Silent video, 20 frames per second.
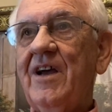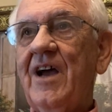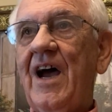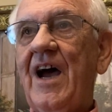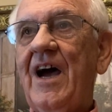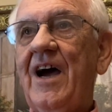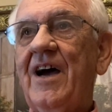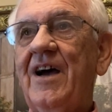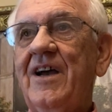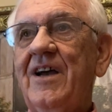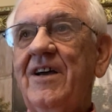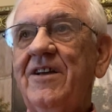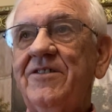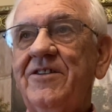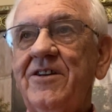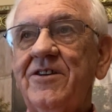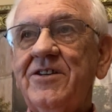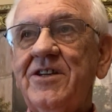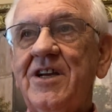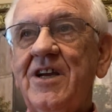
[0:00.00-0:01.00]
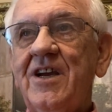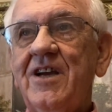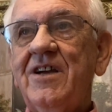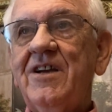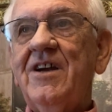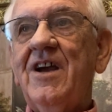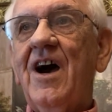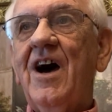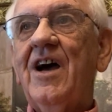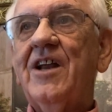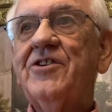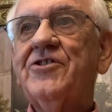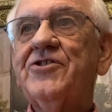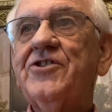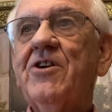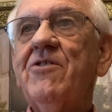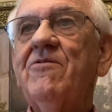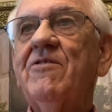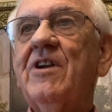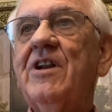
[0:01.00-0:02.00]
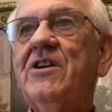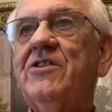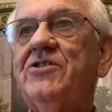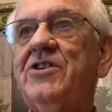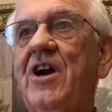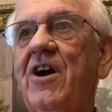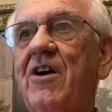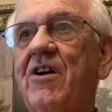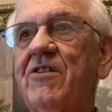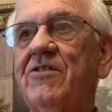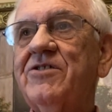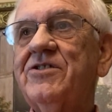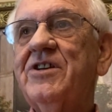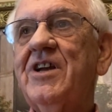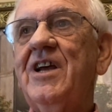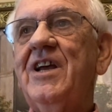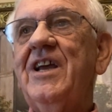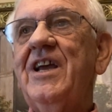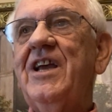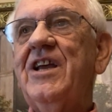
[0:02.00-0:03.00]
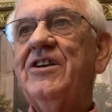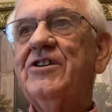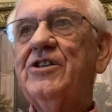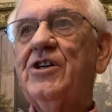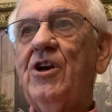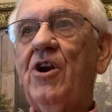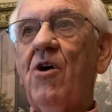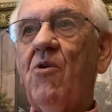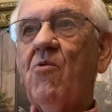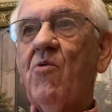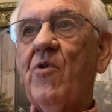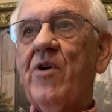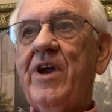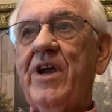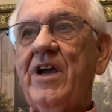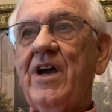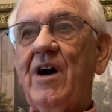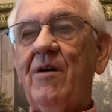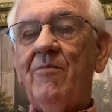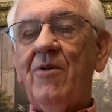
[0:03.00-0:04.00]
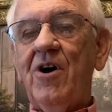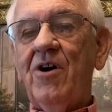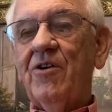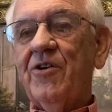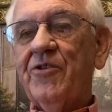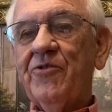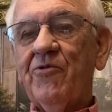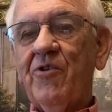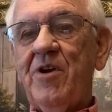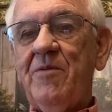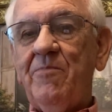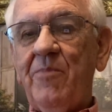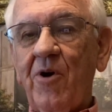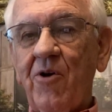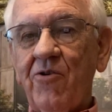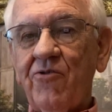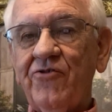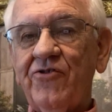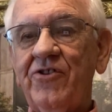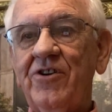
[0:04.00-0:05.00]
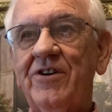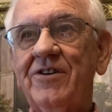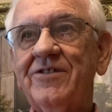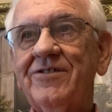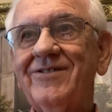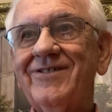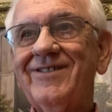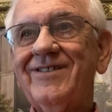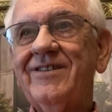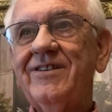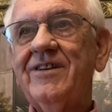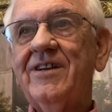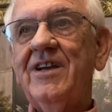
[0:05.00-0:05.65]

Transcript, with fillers: Uh, this God certainly shares His glory among three persons.